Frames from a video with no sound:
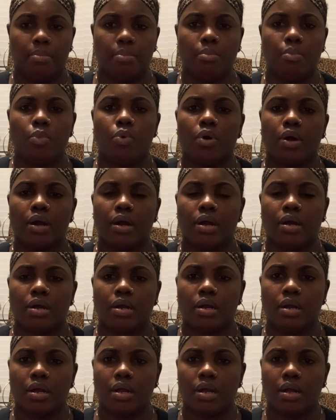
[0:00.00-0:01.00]
more
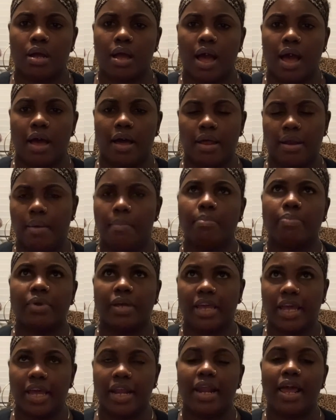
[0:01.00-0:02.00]

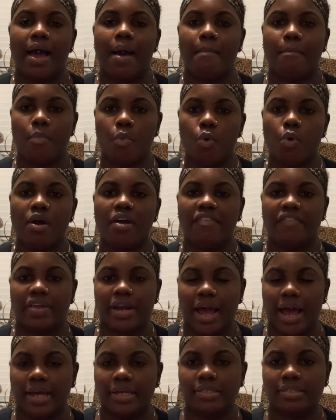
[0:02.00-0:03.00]
get more of an
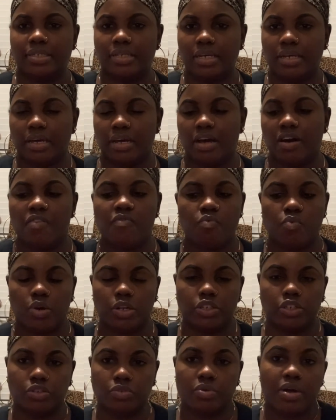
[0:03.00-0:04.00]
idea of
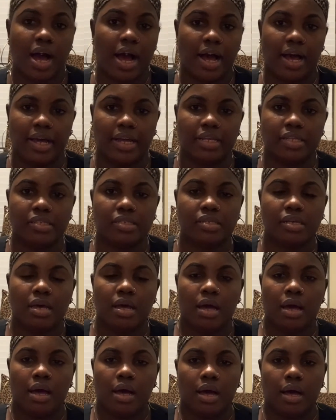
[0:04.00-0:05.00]
what you guys
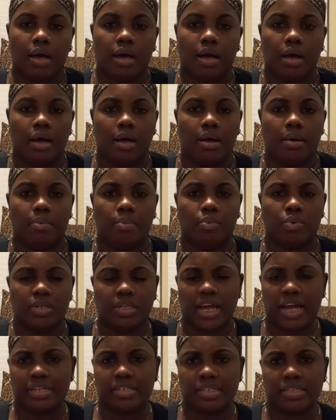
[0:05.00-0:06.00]
would
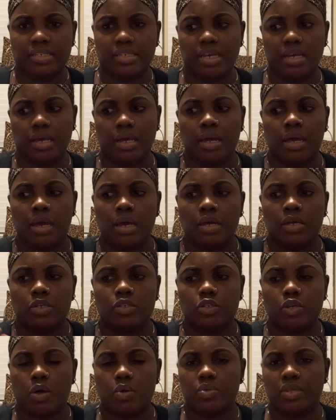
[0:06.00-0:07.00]
like to see,
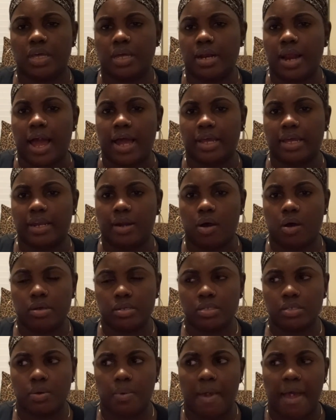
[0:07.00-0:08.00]
so then I can
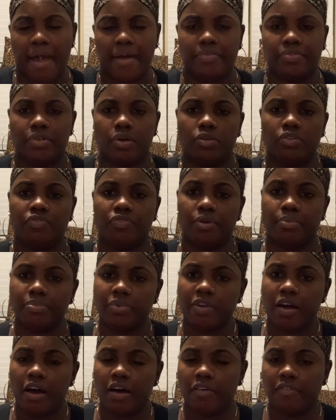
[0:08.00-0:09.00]
also add those for
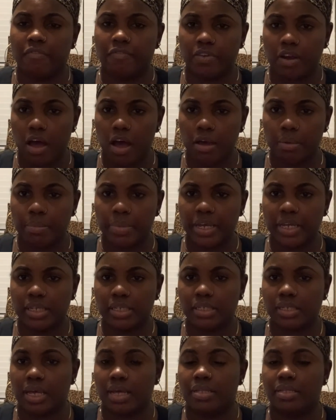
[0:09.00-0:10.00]
Vlogmas,
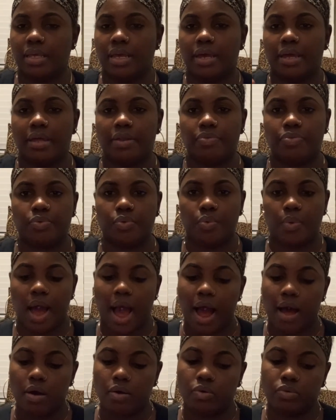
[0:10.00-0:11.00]
and then
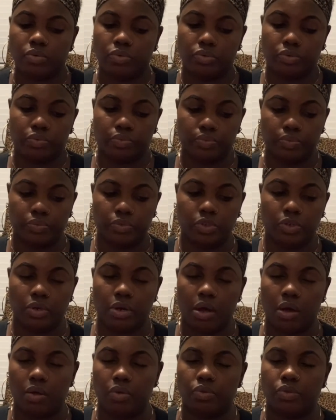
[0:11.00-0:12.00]
throughout, you
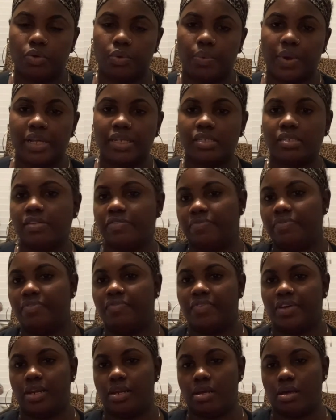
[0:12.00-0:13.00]
know, the rest of the
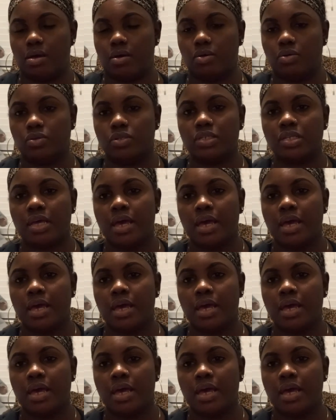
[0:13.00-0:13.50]
videos.